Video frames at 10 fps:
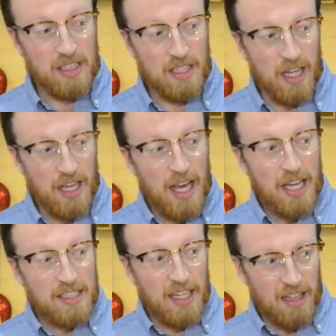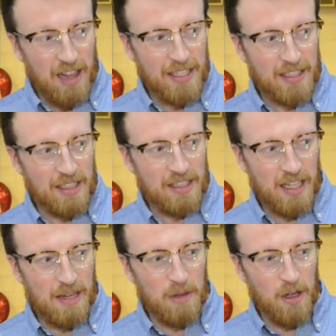It's your classic
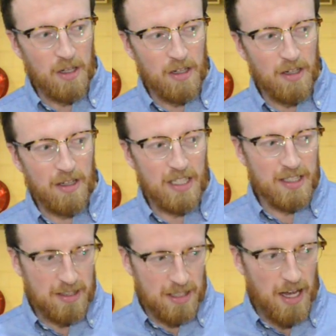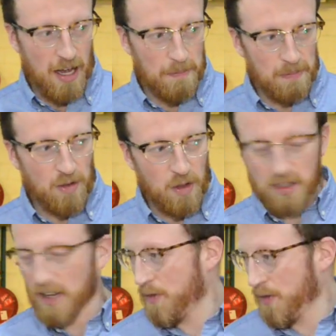steam loco. It's
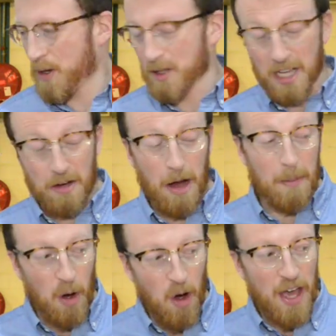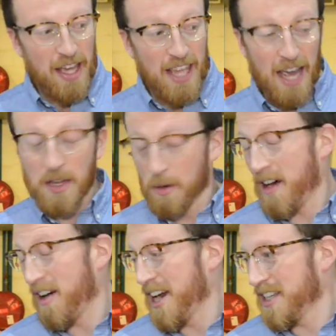does everything, goes anywhere. But yeah, you
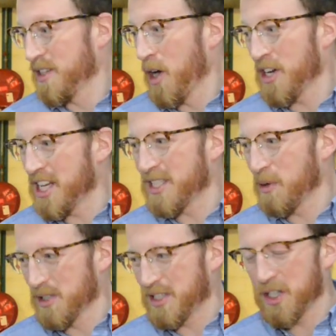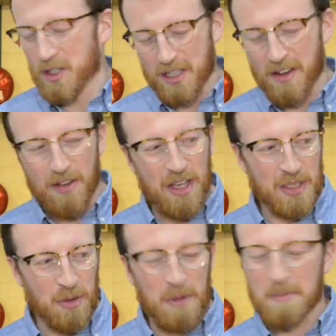are right. It's not an easy one to choose for your
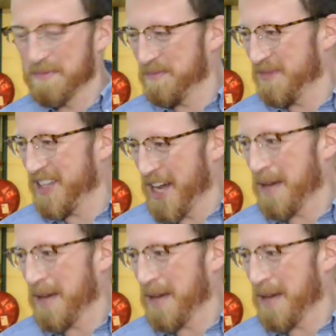first one. Yeah.